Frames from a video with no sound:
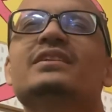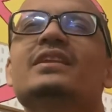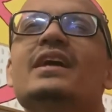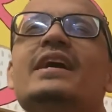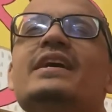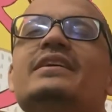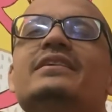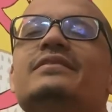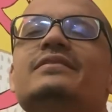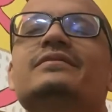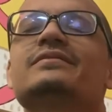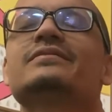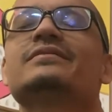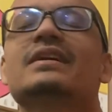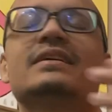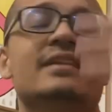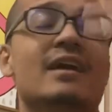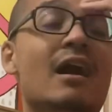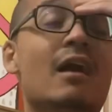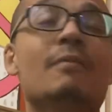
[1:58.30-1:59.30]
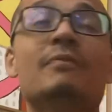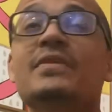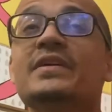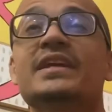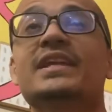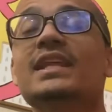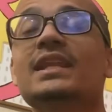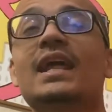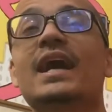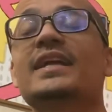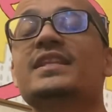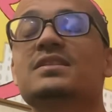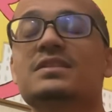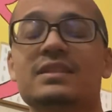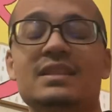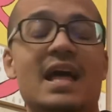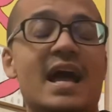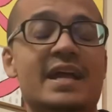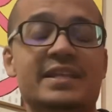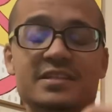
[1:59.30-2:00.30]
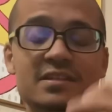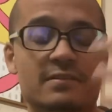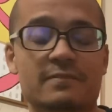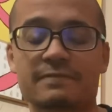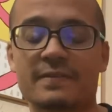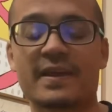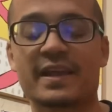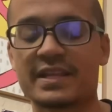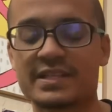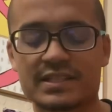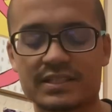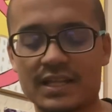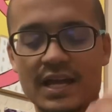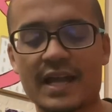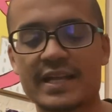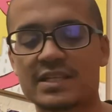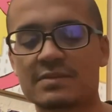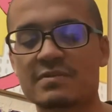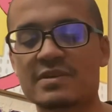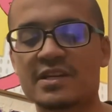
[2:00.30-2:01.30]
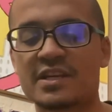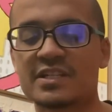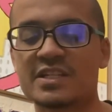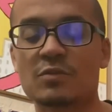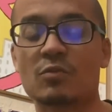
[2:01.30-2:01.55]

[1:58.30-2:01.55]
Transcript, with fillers: like, now I'm thinking he lied, lied to the fans and lied to me because he